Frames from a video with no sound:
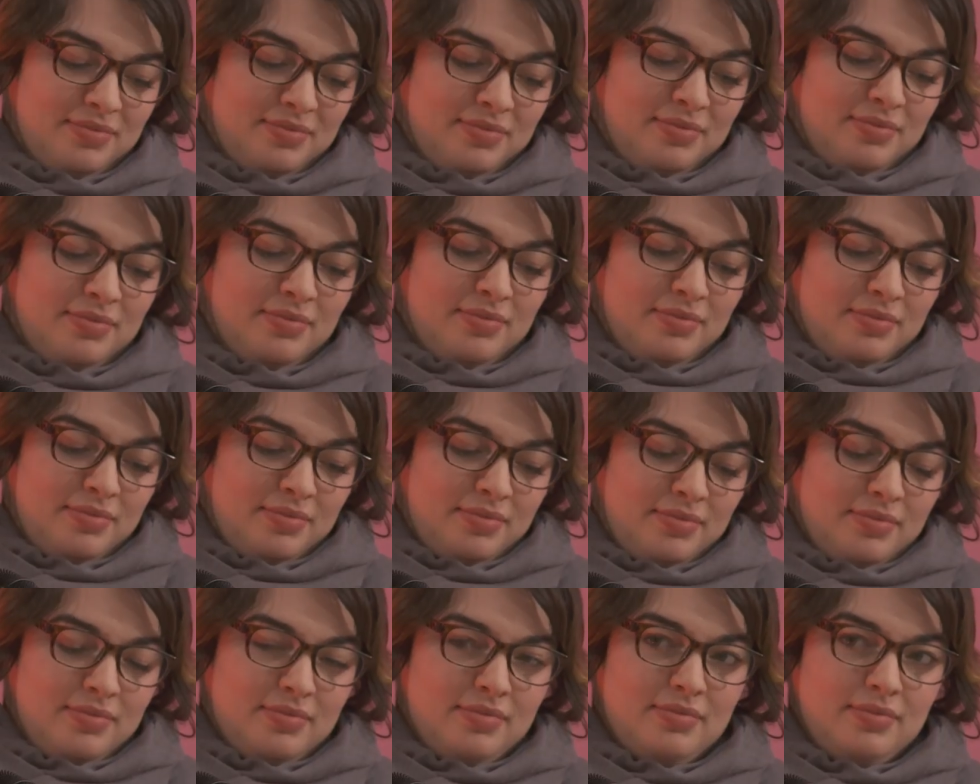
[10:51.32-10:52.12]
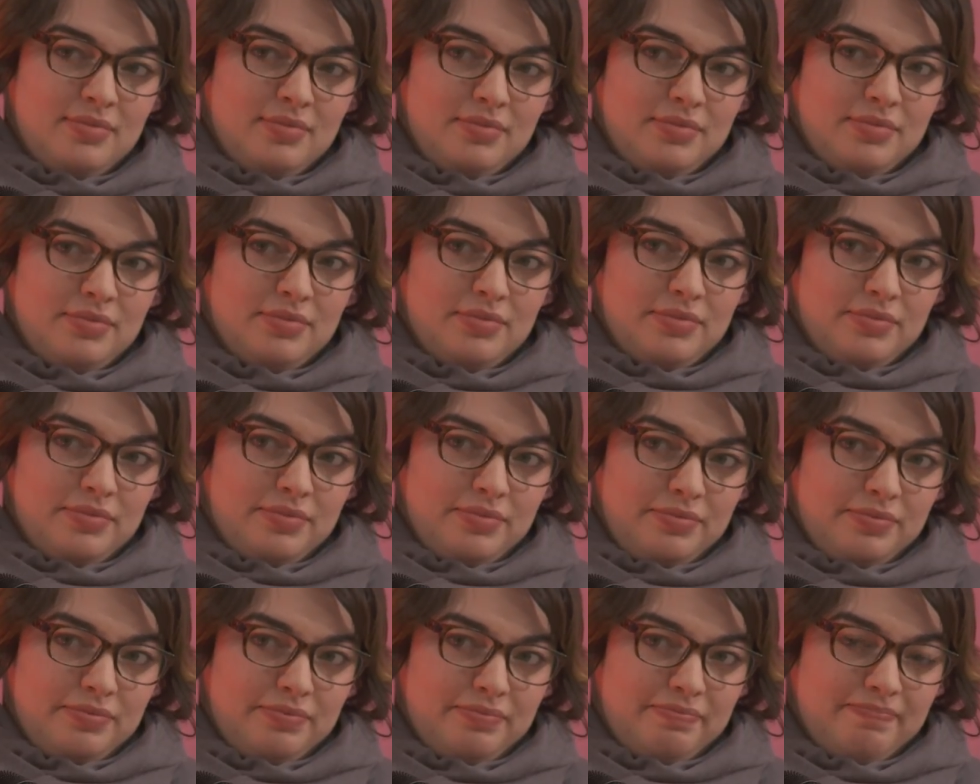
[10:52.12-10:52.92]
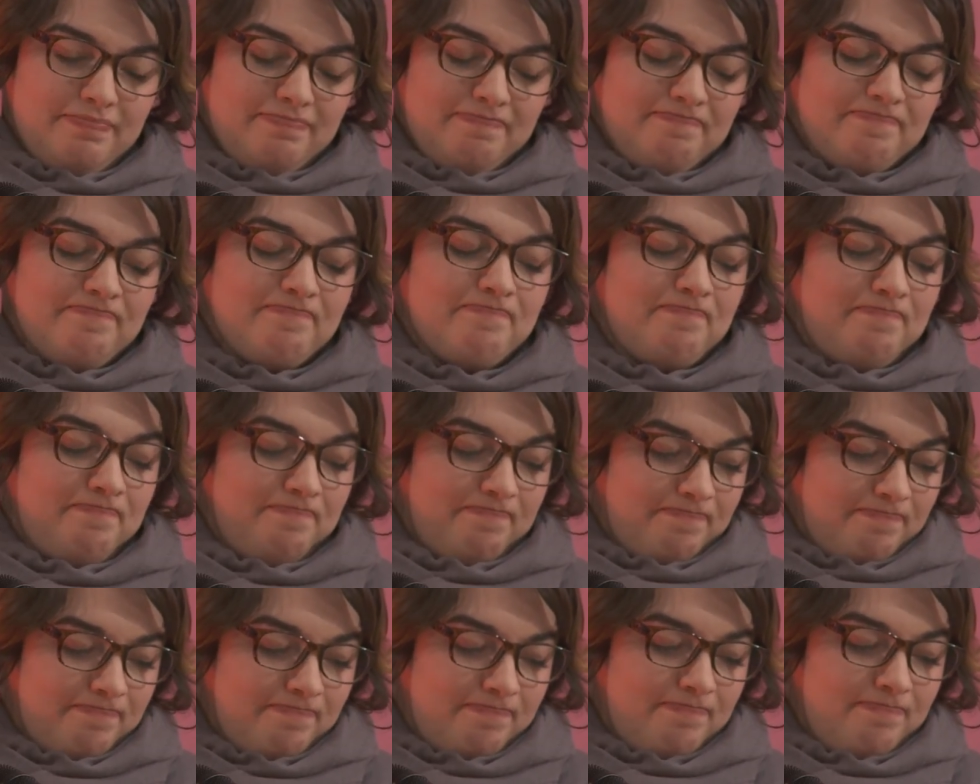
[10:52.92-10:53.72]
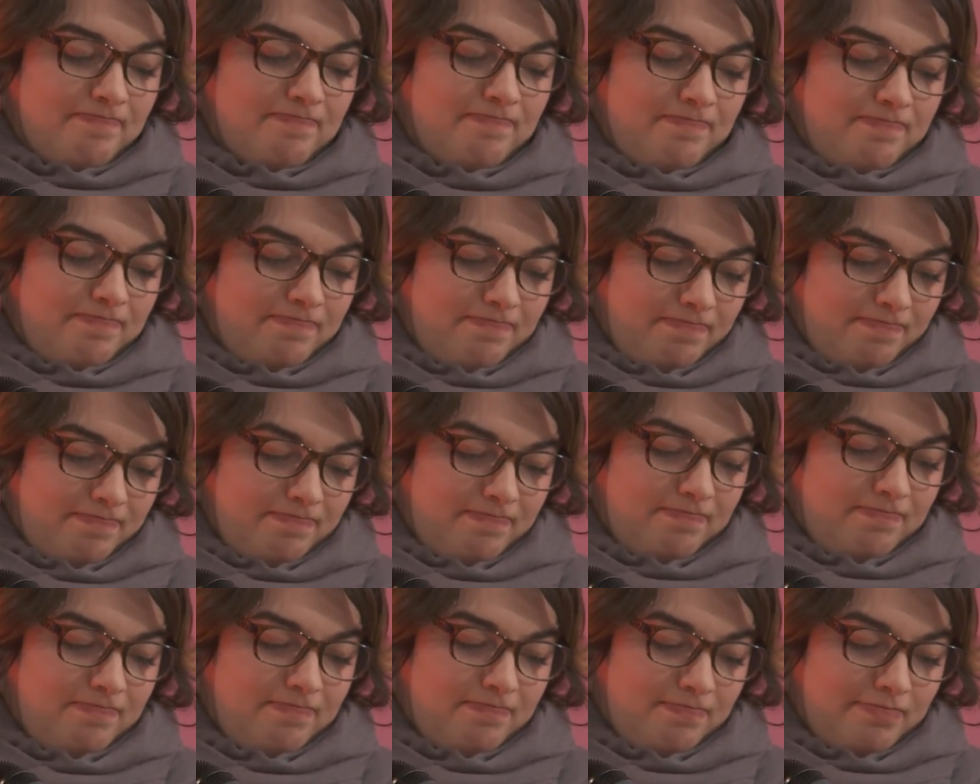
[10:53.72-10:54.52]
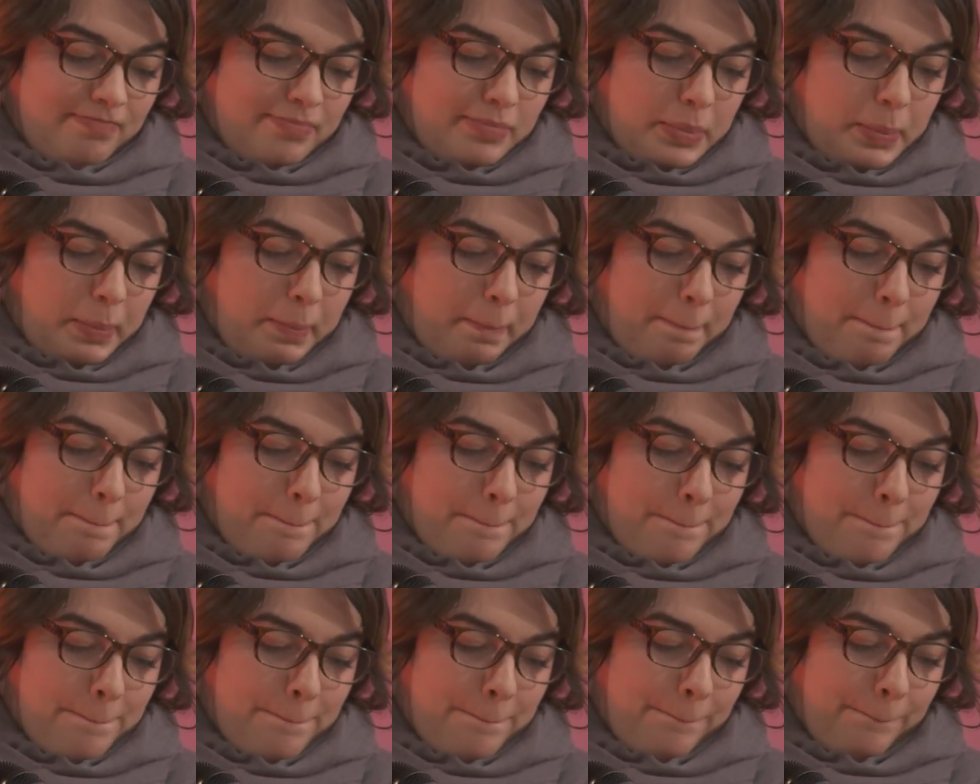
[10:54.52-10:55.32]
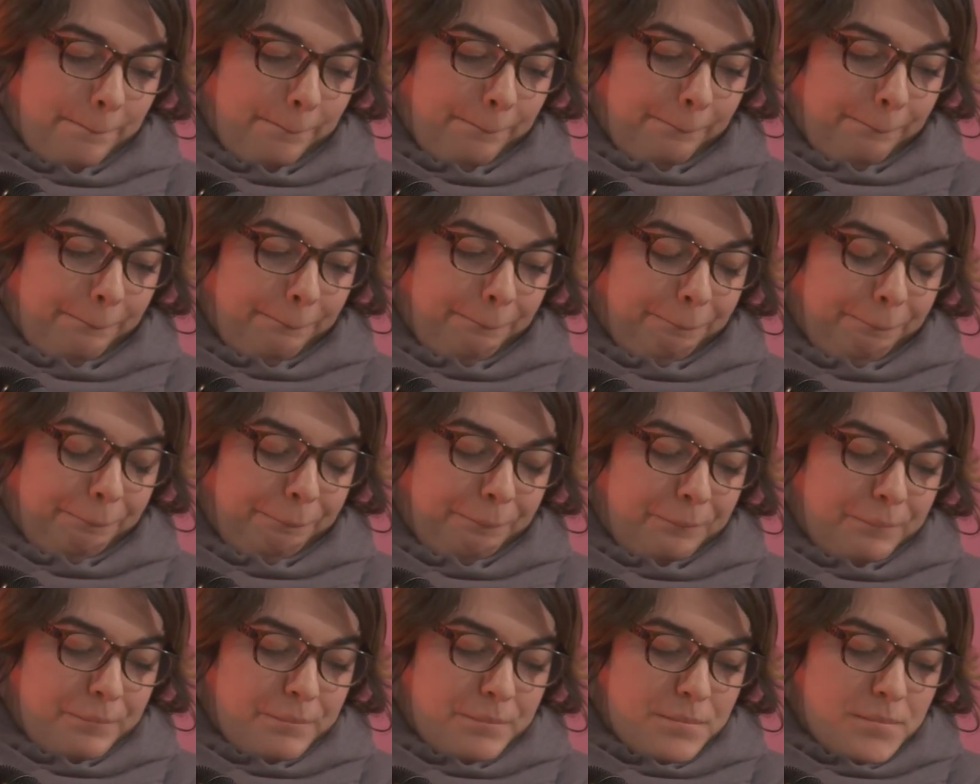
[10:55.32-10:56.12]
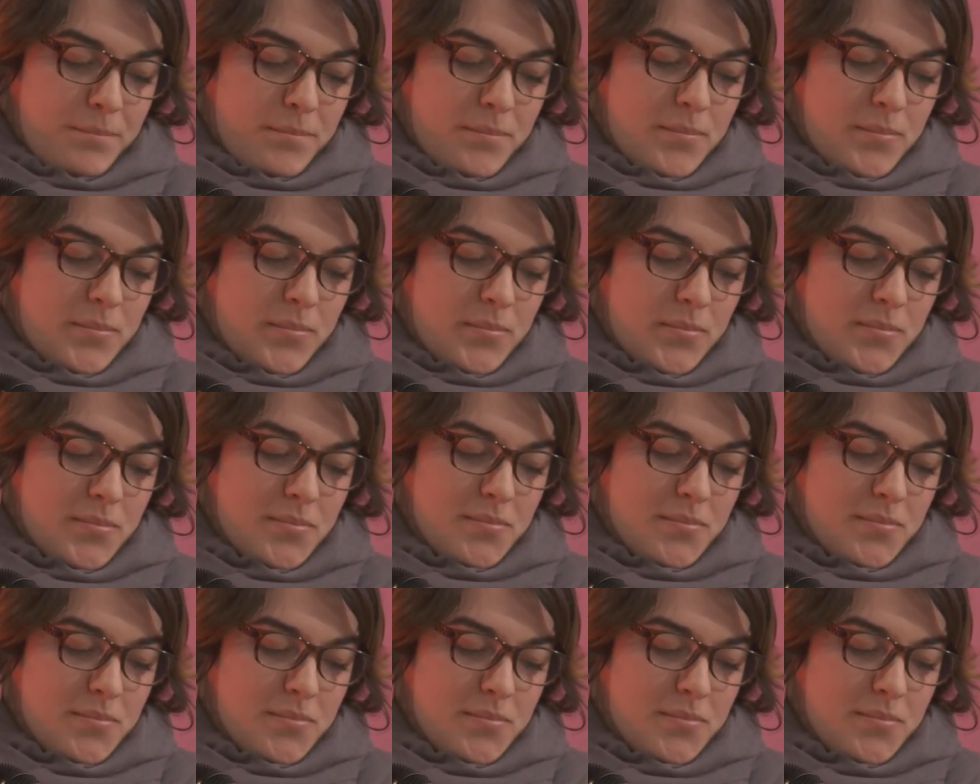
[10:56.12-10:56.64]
[no speech]